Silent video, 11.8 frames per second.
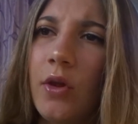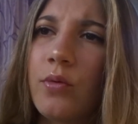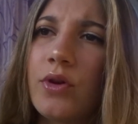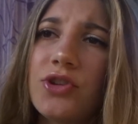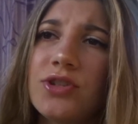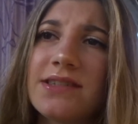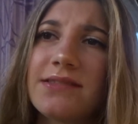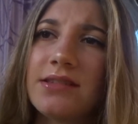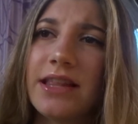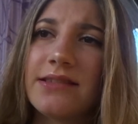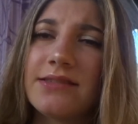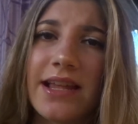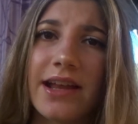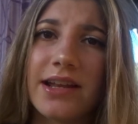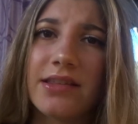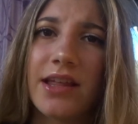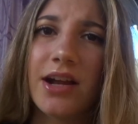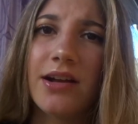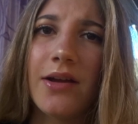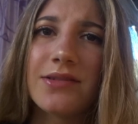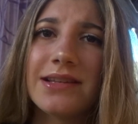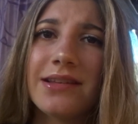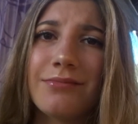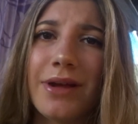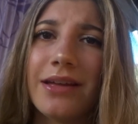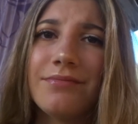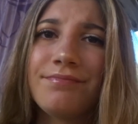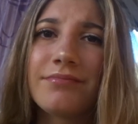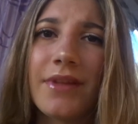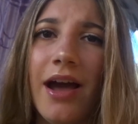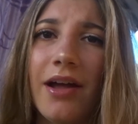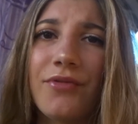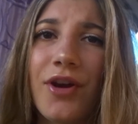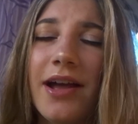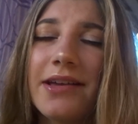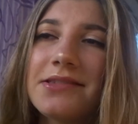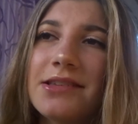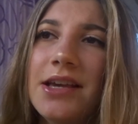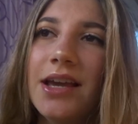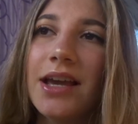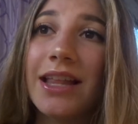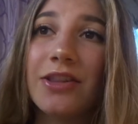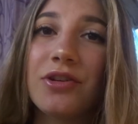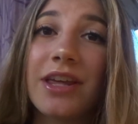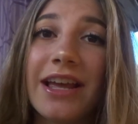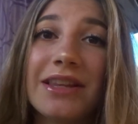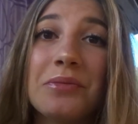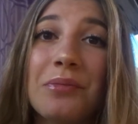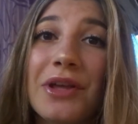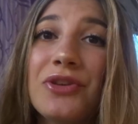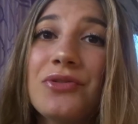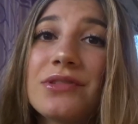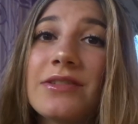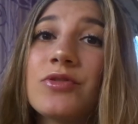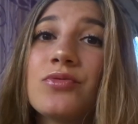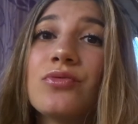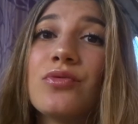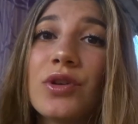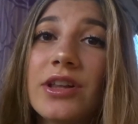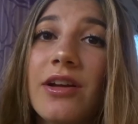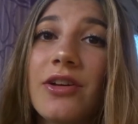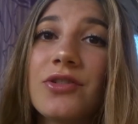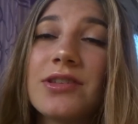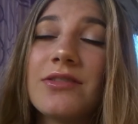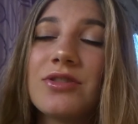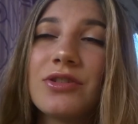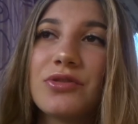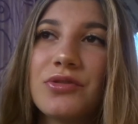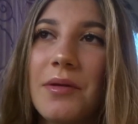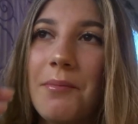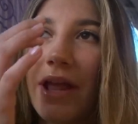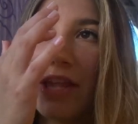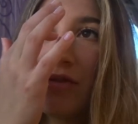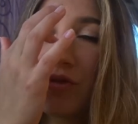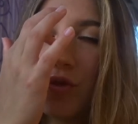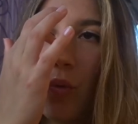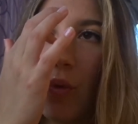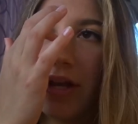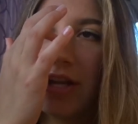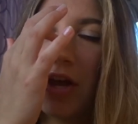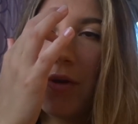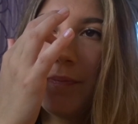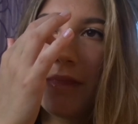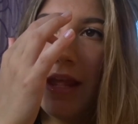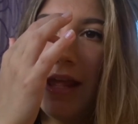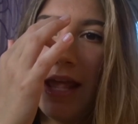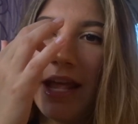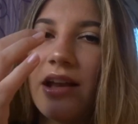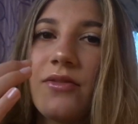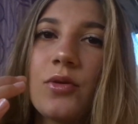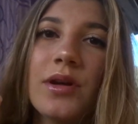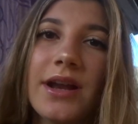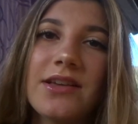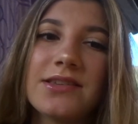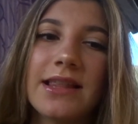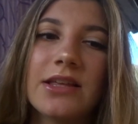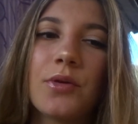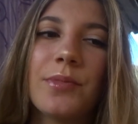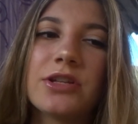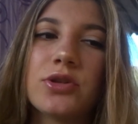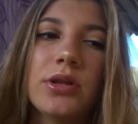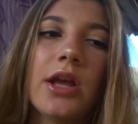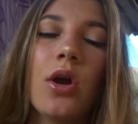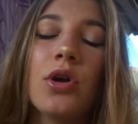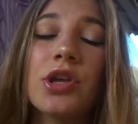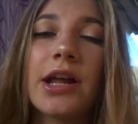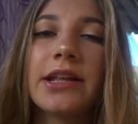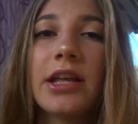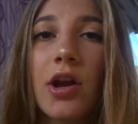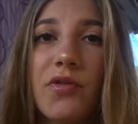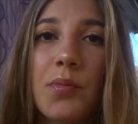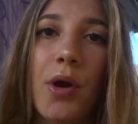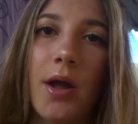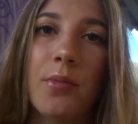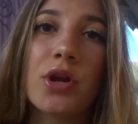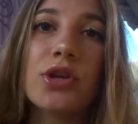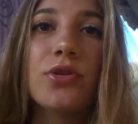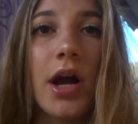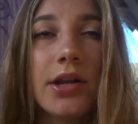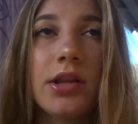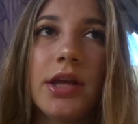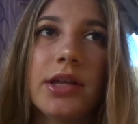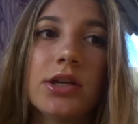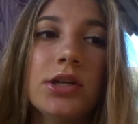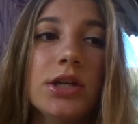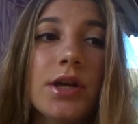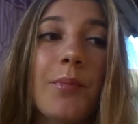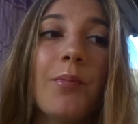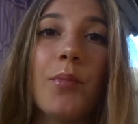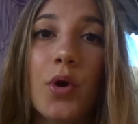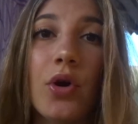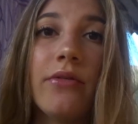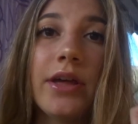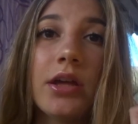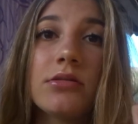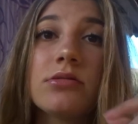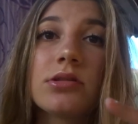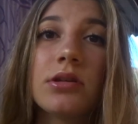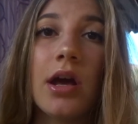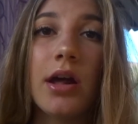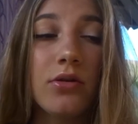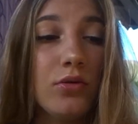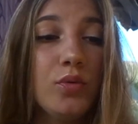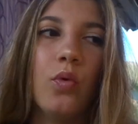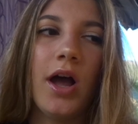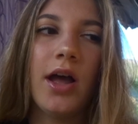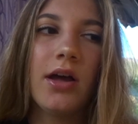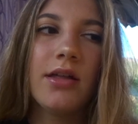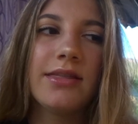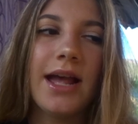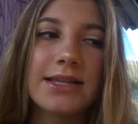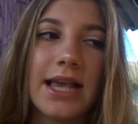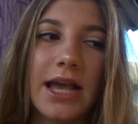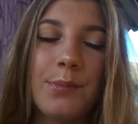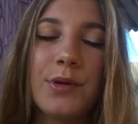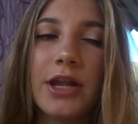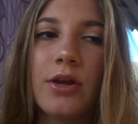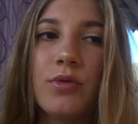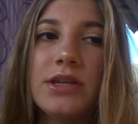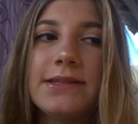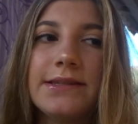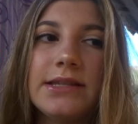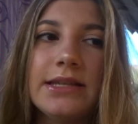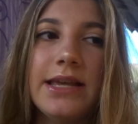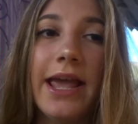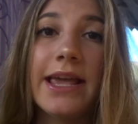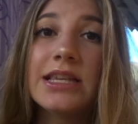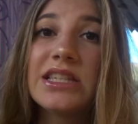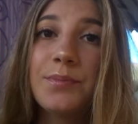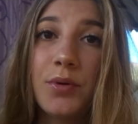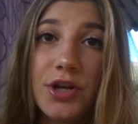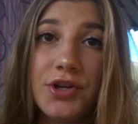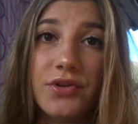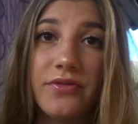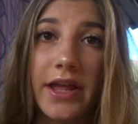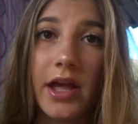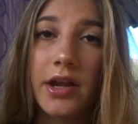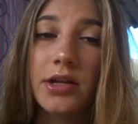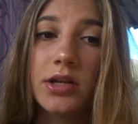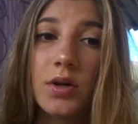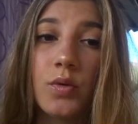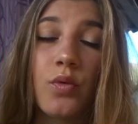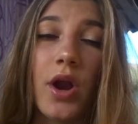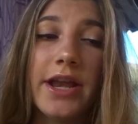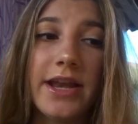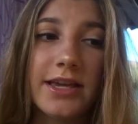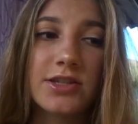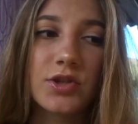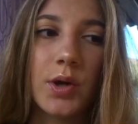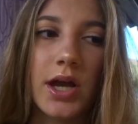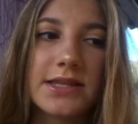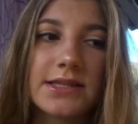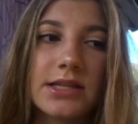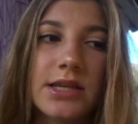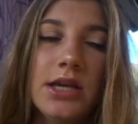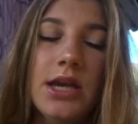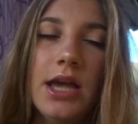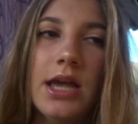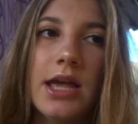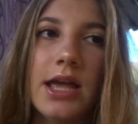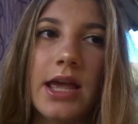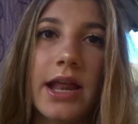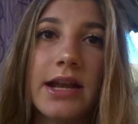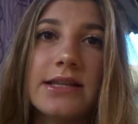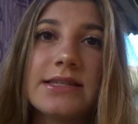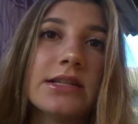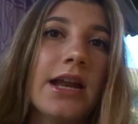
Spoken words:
we were just like standing there. I was eating my hot fries and looking at the menu because I was really hungry. So I was looking through the menu through the window, and everyone else, like, they're being told like, oh, you gotta get off the property, you gotta like move it, skedaddle. While that's happening, we see a Sprinter van right next to us, and it's an